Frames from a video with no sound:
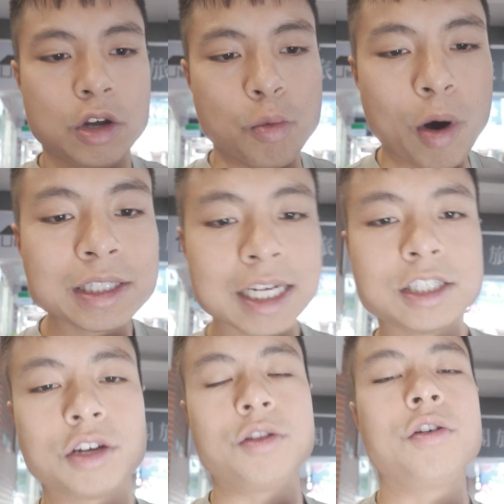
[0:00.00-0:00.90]

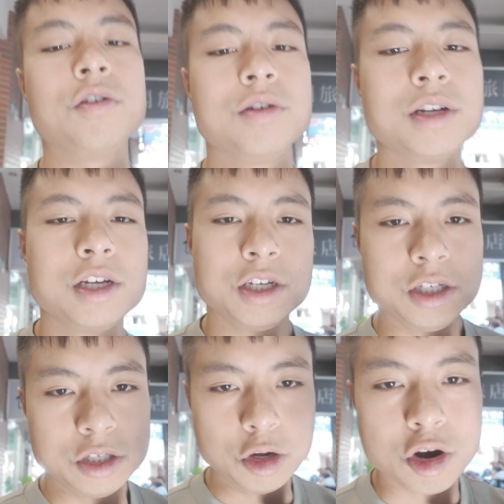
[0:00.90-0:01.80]
wanting to learn,
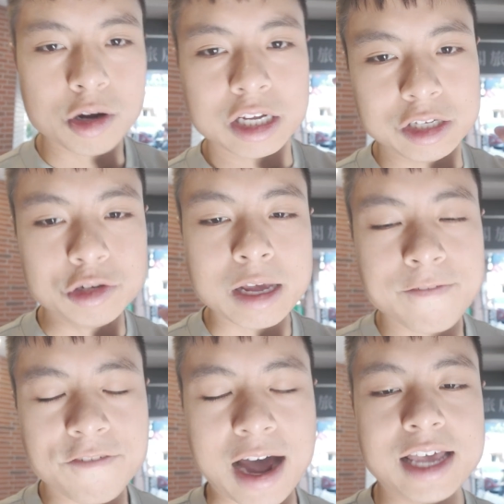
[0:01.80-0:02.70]
you
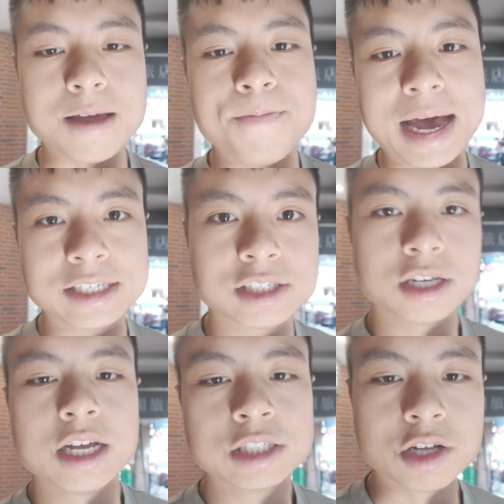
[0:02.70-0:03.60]
can find the
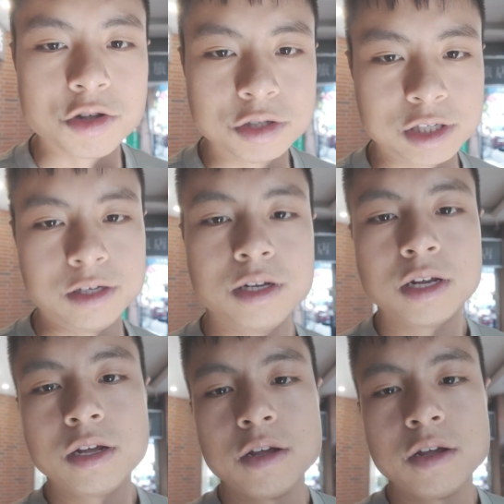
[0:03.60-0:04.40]
best solution